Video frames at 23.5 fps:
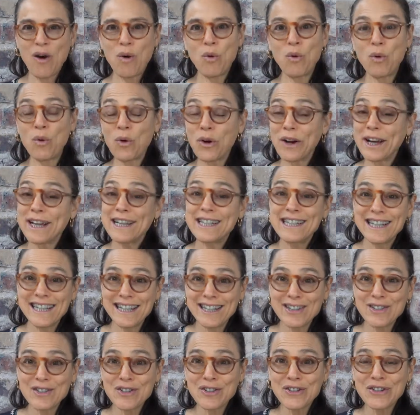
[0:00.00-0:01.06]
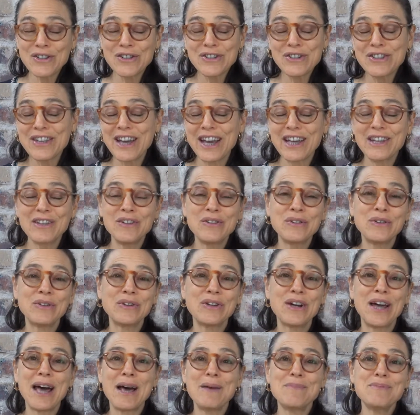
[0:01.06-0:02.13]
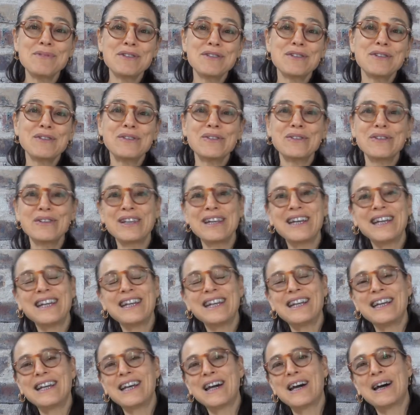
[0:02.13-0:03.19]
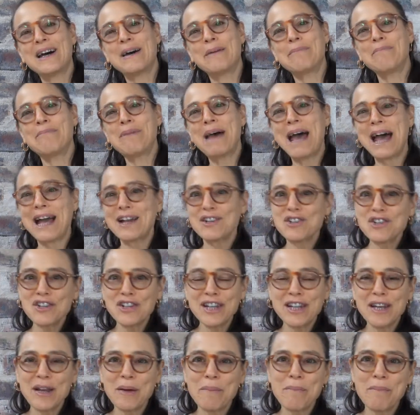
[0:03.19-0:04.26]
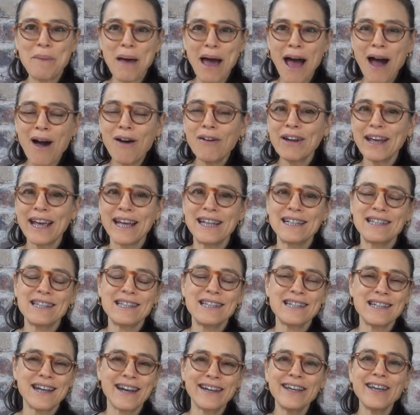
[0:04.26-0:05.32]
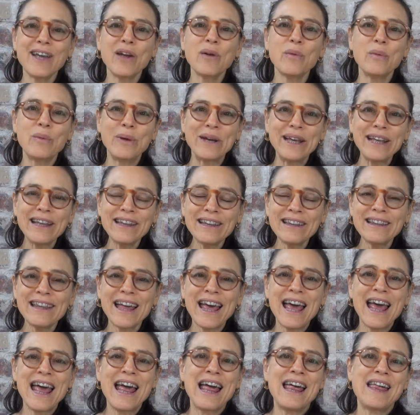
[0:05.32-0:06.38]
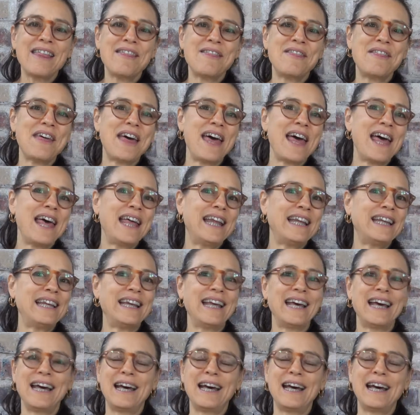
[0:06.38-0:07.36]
or a teacher that you're absolutely passionate about and studying with, then